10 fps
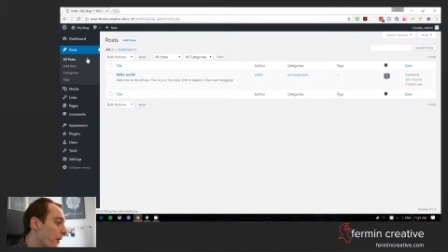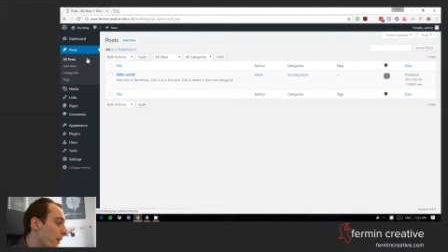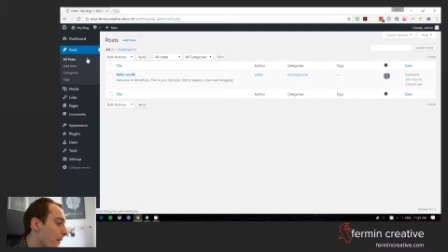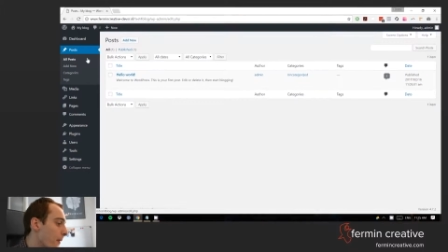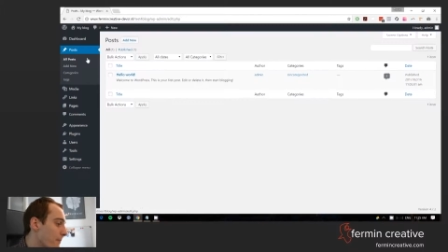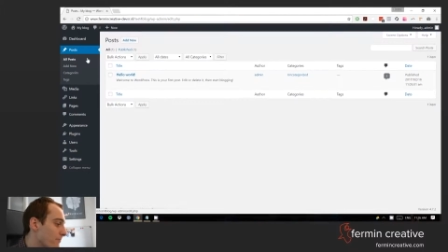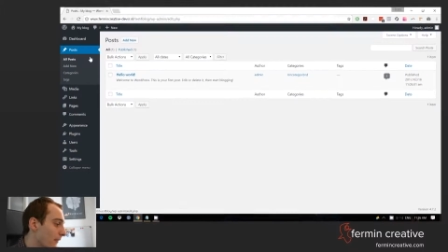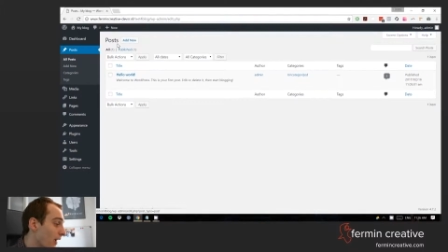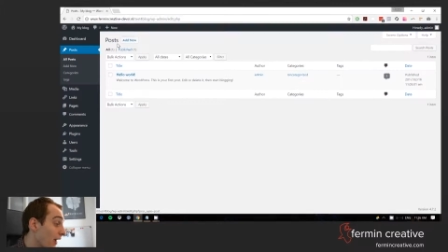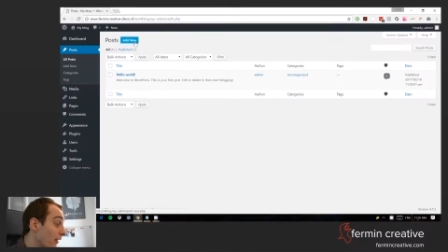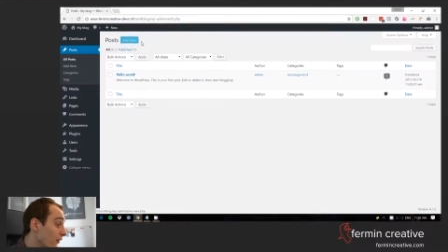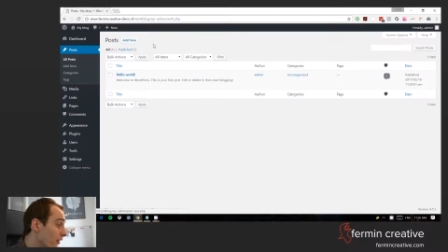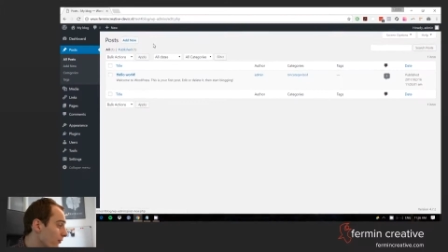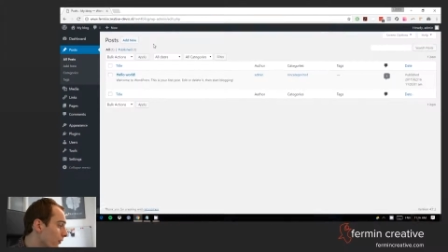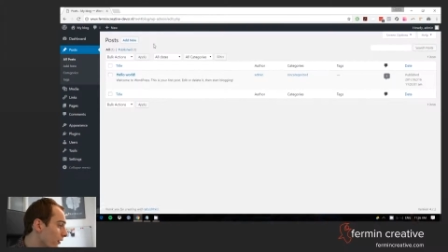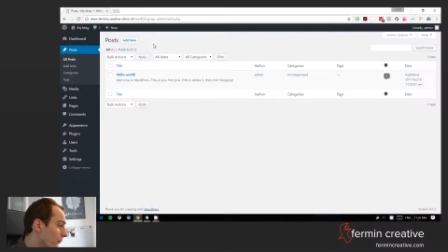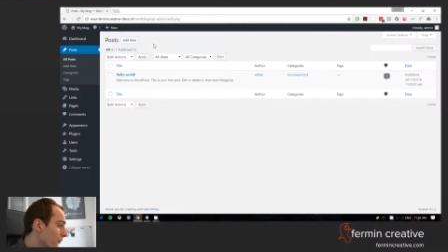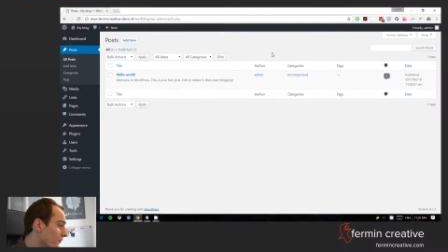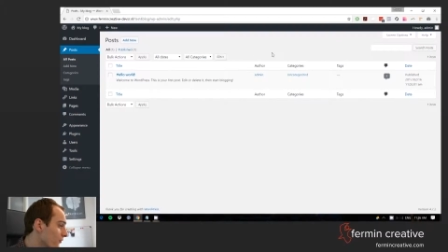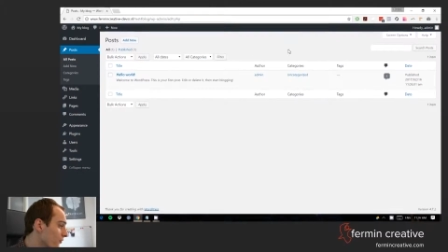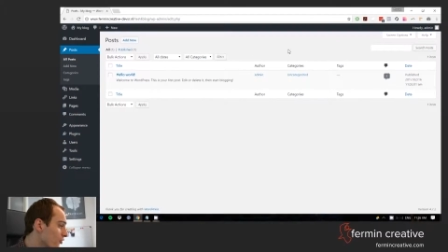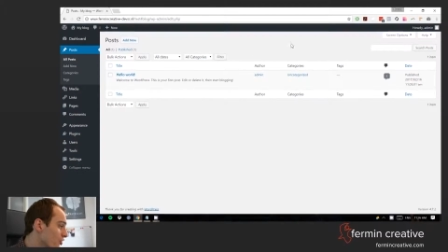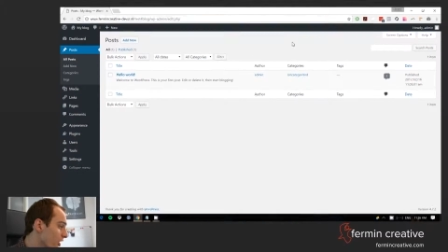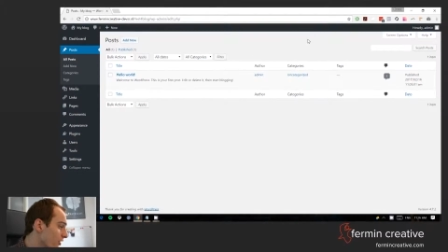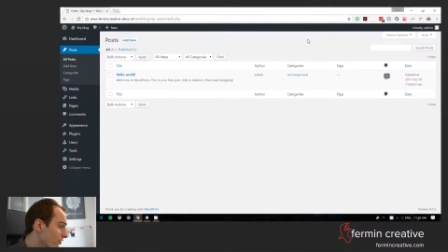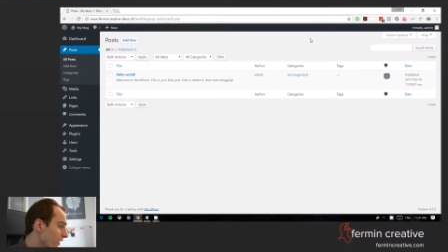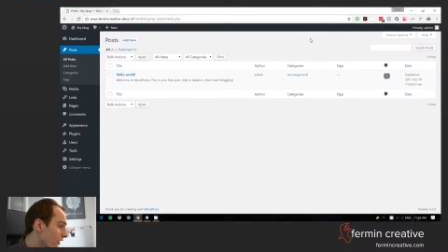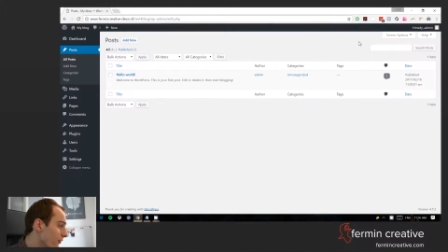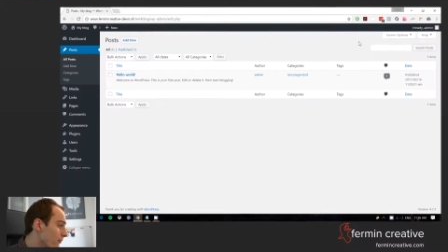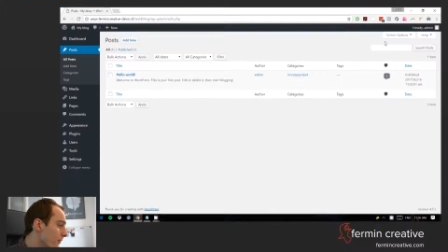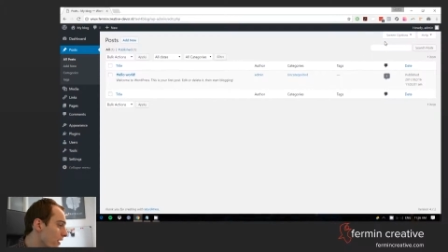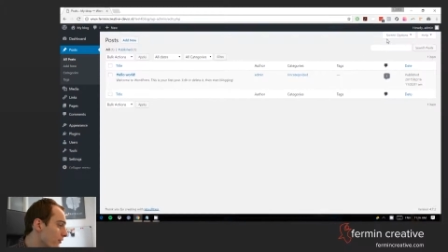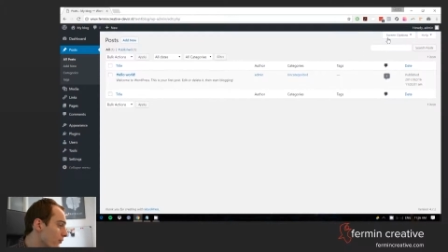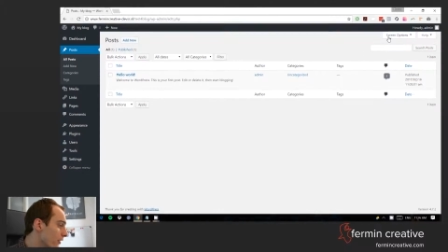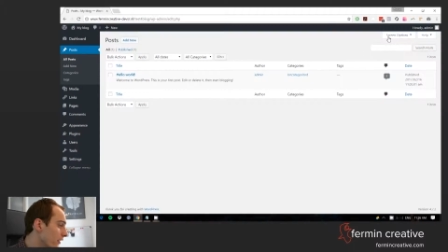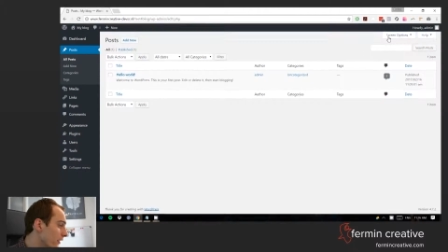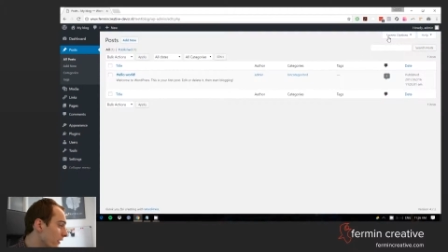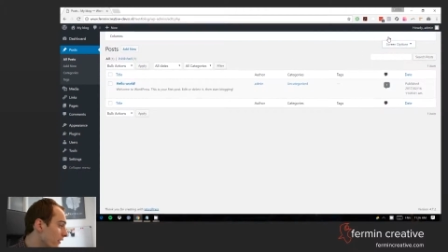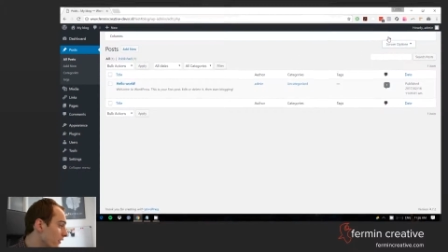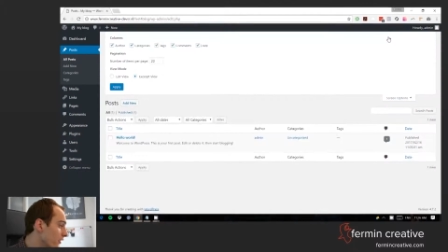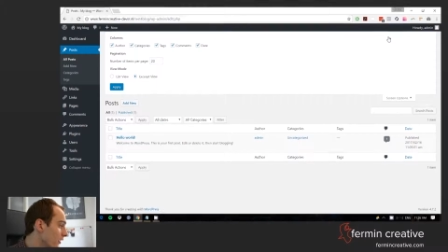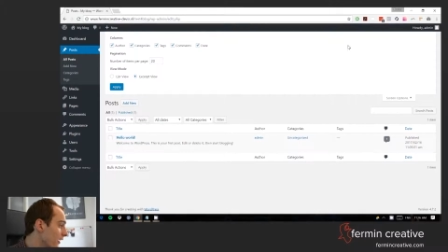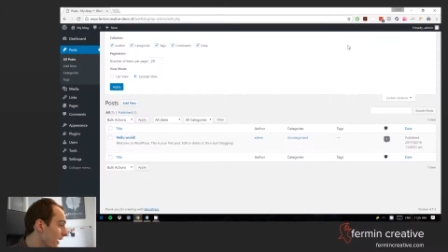I only have one change that I've made really here,